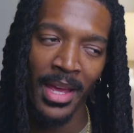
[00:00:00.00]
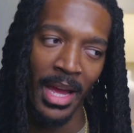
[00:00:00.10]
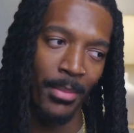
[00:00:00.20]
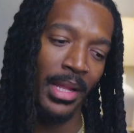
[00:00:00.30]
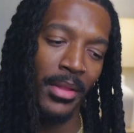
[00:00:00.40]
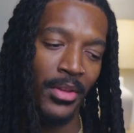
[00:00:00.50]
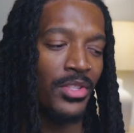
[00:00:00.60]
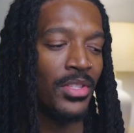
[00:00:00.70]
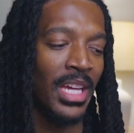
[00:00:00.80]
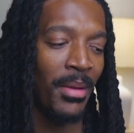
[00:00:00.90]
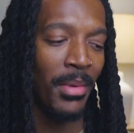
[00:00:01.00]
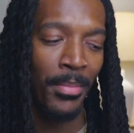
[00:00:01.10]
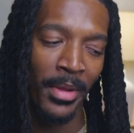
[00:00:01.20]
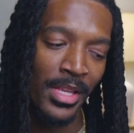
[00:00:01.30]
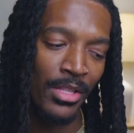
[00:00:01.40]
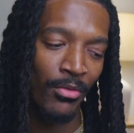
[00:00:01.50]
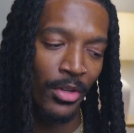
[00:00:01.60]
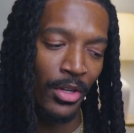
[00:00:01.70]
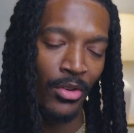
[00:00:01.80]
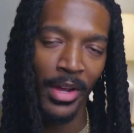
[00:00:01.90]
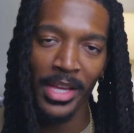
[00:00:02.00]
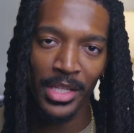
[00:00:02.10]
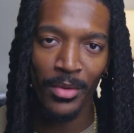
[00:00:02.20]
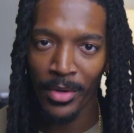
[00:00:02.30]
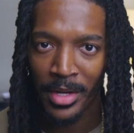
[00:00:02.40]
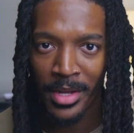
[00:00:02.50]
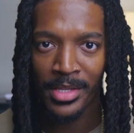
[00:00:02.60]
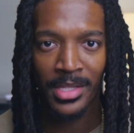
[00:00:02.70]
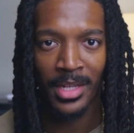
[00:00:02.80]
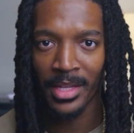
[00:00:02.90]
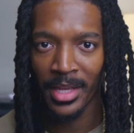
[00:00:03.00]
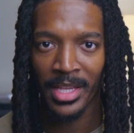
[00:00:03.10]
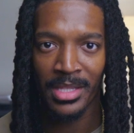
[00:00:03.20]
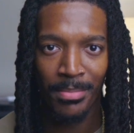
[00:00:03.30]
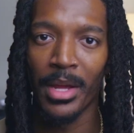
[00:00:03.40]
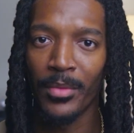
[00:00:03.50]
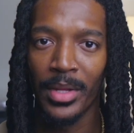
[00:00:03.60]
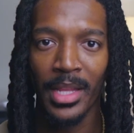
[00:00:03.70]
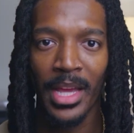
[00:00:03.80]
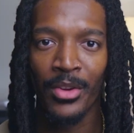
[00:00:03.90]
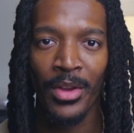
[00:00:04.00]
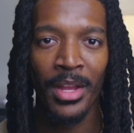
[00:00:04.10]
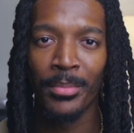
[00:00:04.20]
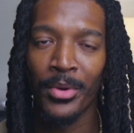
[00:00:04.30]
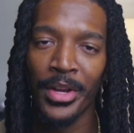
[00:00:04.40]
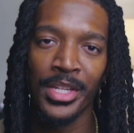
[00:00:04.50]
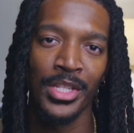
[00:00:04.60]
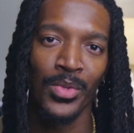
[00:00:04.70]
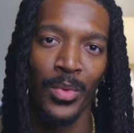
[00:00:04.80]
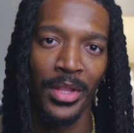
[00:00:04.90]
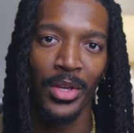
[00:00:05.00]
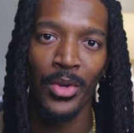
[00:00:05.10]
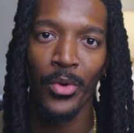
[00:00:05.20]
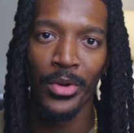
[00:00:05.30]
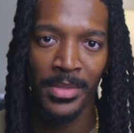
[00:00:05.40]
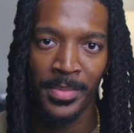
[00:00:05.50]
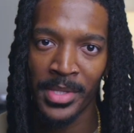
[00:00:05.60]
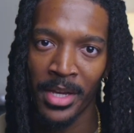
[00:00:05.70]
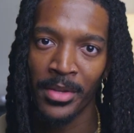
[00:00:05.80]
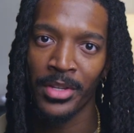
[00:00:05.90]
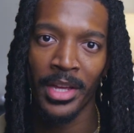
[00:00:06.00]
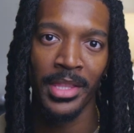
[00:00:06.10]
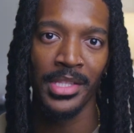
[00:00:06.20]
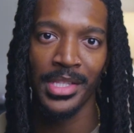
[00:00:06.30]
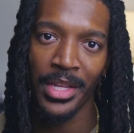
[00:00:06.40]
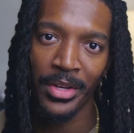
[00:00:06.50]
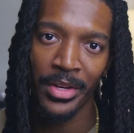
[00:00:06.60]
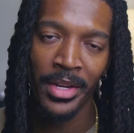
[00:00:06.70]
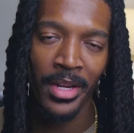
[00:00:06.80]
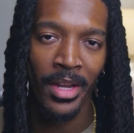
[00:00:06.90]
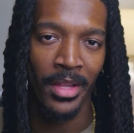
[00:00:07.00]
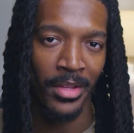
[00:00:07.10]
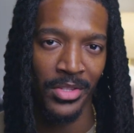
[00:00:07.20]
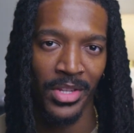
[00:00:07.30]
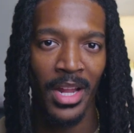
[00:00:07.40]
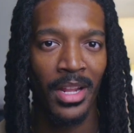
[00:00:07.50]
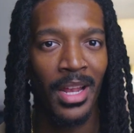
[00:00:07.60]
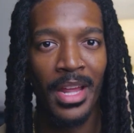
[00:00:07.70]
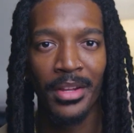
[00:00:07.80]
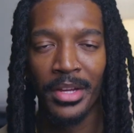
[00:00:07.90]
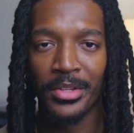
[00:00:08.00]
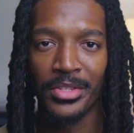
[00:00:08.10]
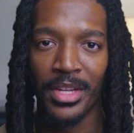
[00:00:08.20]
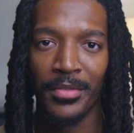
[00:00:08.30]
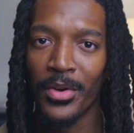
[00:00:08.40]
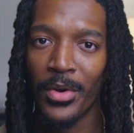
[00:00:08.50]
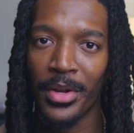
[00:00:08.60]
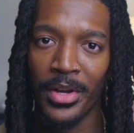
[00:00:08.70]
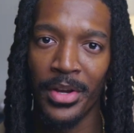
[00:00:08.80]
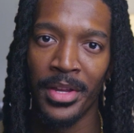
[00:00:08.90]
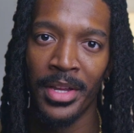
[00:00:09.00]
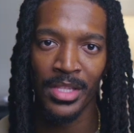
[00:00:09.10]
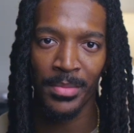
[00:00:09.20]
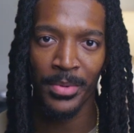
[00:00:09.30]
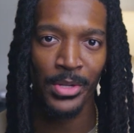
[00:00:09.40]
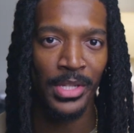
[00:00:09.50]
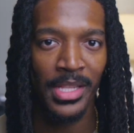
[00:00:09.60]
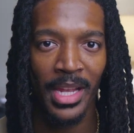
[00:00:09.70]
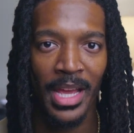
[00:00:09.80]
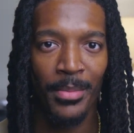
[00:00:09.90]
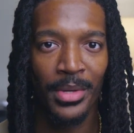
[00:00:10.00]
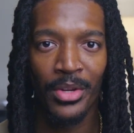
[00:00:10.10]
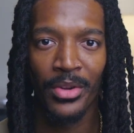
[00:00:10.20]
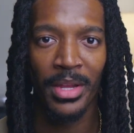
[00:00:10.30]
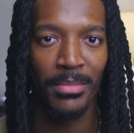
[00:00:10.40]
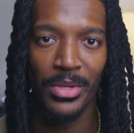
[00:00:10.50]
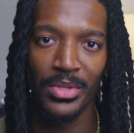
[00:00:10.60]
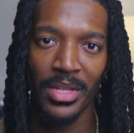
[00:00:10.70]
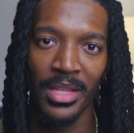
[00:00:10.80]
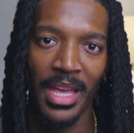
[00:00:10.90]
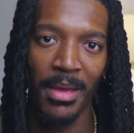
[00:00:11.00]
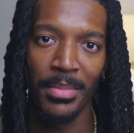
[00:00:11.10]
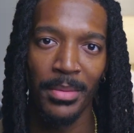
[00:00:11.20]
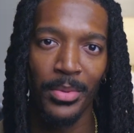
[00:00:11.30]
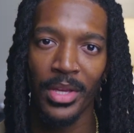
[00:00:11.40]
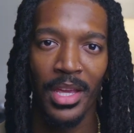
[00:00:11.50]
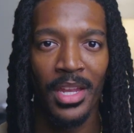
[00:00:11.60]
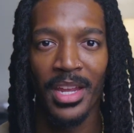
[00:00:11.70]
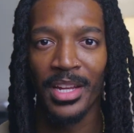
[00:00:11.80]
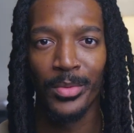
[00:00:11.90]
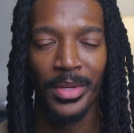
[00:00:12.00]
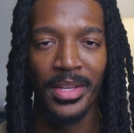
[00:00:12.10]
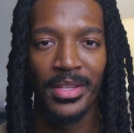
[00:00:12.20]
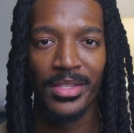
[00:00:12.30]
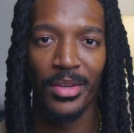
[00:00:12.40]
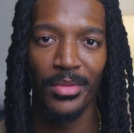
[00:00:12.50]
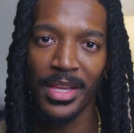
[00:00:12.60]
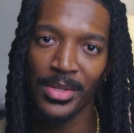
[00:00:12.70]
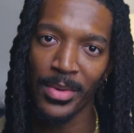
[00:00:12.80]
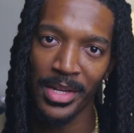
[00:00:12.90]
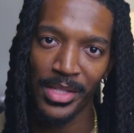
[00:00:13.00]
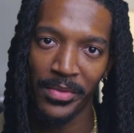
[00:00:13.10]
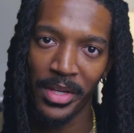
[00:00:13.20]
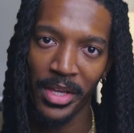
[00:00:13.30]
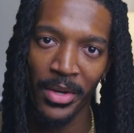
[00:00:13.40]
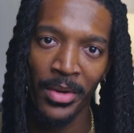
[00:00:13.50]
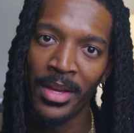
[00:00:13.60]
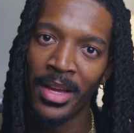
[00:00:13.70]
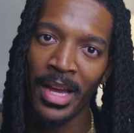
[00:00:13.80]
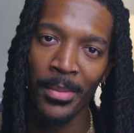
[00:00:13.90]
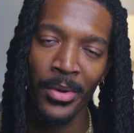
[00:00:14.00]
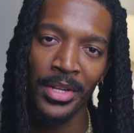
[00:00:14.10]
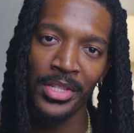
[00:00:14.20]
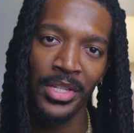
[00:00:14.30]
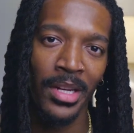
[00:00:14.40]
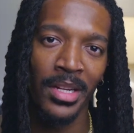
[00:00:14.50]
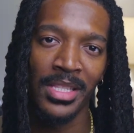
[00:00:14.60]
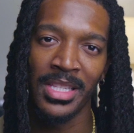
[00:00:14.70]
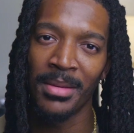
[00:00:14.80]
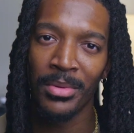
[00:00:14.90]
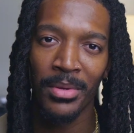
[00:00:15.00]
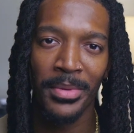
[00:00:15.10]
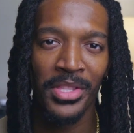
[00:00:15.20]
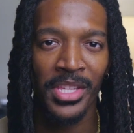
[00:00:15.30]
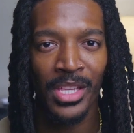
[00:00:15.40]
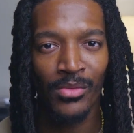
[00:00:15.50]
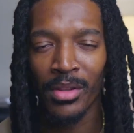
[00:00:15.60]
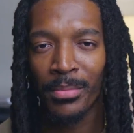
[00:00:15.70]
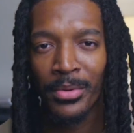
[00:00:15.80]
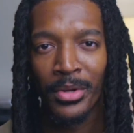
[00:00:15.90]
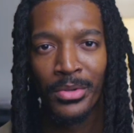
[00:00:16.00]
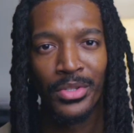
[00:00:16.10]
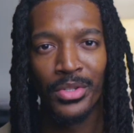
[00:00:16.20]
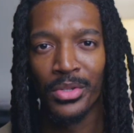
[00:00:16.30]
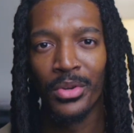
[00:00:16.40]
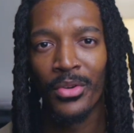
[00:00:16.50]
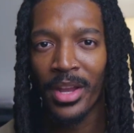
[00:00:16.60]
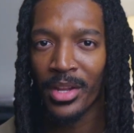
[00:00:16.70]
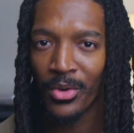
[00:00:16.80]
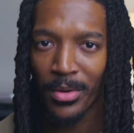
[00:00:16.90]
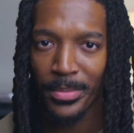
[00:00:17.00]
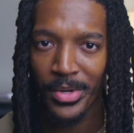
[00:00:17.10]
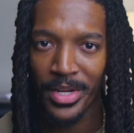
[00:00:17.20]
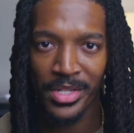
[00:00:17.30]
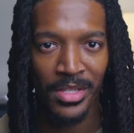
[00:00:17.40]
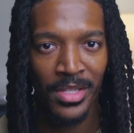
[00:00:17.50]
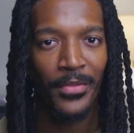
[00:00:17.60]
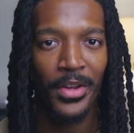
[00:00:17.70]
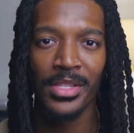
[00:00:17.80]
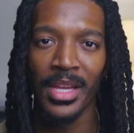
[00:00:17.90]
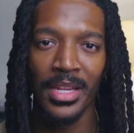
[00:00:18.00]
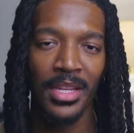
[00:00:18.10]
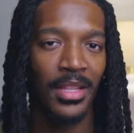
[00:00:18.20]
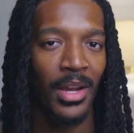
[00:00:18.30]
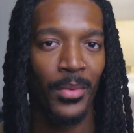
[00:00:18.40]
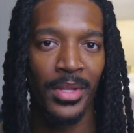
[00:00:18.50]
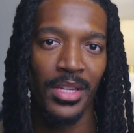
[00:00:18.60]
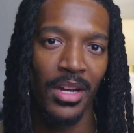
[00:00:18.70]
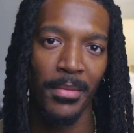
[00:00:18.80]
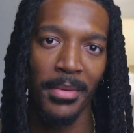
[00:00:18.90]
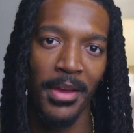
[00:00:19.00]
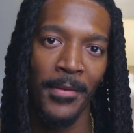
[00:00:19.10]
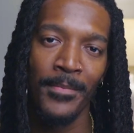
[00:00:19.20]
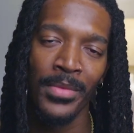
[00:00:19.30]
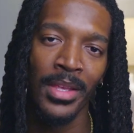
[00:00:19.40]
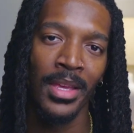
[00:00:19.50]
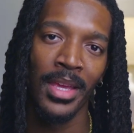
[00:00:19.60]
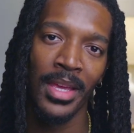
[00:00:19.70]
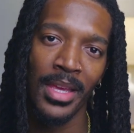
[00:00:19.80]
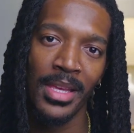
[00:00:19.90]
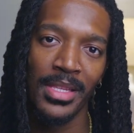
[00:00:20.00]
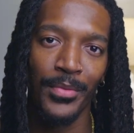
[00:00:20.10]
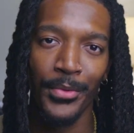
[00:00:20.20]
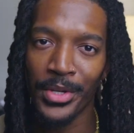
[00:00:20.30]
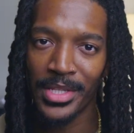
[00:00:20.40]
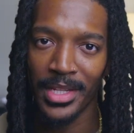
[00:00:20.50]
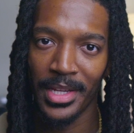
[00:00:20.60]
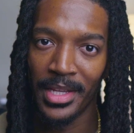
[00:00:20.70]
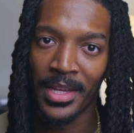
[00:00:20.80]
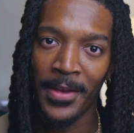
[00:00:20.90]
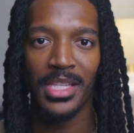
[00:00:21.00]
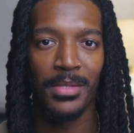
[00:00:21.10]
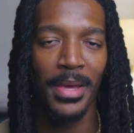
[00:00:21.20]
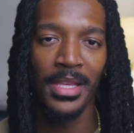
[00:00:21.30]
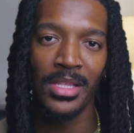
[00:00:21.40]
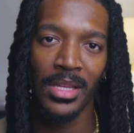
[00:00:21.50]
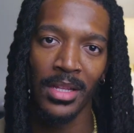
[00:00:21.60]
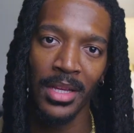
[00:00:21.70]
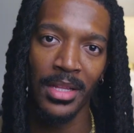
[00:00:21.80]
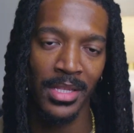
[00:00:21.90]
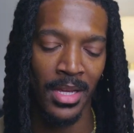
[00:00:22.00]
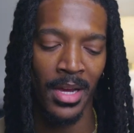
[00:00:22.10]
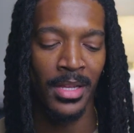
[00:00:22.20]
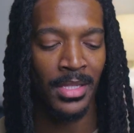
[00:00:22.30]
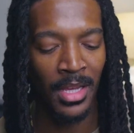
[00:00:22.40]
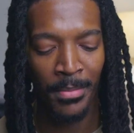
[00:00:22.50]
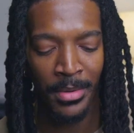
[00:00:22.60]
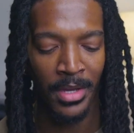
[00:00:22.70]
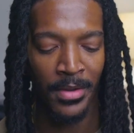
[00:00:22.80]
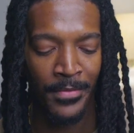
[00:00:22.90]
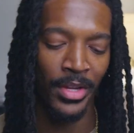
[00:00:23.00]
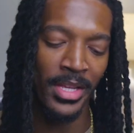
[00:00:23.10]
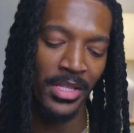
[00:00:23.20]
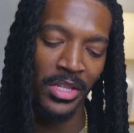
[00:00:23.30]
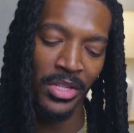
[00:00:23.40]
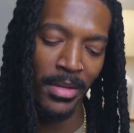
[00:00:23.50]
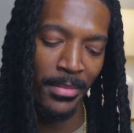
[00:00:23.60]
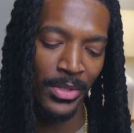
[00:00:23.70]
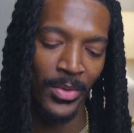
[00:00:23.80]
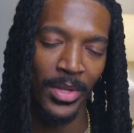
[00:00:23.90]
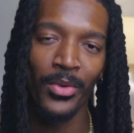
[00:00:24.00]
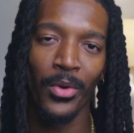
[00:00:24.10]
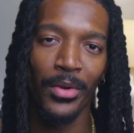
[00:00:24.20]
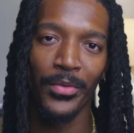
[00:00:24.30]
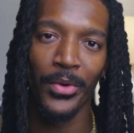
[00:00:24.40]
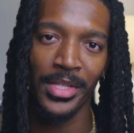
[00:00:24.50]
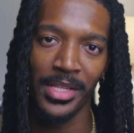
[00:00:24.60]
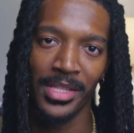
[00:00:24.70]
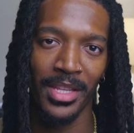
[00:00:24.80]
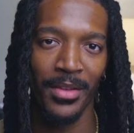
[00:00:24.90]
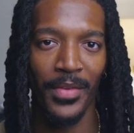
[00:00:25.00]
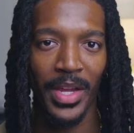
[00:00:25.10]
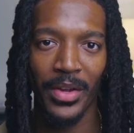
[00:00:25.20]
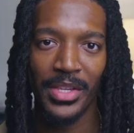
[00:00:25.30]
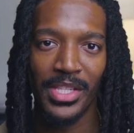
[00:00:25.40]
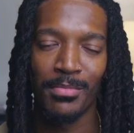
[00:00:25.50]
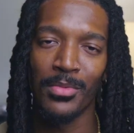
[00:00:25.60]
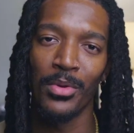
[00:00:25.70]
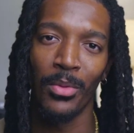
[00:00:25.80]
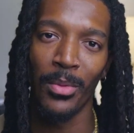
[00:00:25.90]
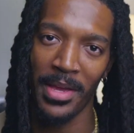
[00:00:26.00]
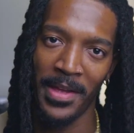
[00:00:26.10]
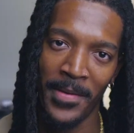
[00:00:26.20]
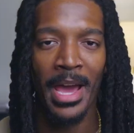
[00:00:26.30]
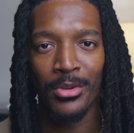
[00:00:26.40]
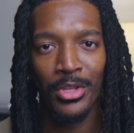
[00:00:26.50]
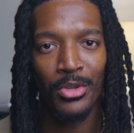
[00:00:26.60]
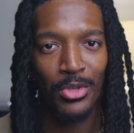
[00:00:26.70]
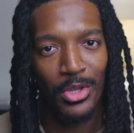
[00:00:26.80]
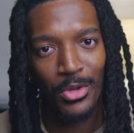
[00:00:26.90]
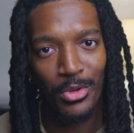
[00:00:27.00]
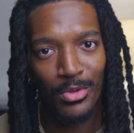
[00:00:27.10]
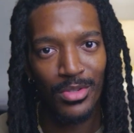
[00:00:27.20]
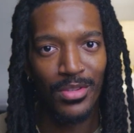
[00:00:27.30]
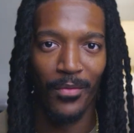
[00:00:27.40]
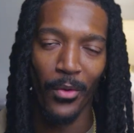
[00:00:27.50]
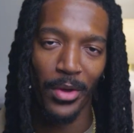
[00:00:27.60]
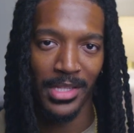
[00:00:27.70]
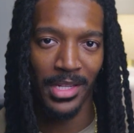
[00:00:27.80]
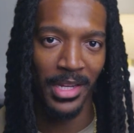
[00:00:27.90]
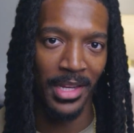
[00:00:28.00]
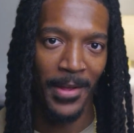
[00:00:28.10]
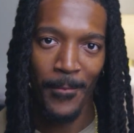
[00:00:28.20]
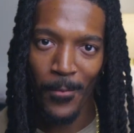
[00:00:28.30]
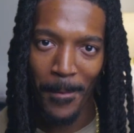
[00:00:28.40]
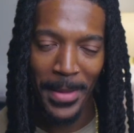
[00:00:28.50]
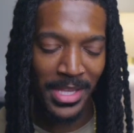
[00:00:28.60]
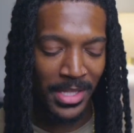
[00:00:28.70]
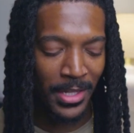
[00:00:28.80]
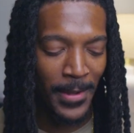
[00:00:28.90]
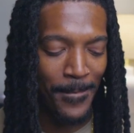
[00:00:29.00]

believe there's a time and place for crazy runs and licks, but I really like creating progressions where the chords themselves are at the center and there's not a lot of other stuff going on. This approach has allowed me to create music that people can connect with. So that's why in this video, I'm going to share a simple but tasteful approach to creating chord progressions. The first idea that I want to talk about is voice leading. It's basically this concept of transitioning between chord voices in a very smooth way. How do you use voice leading? Well, basically,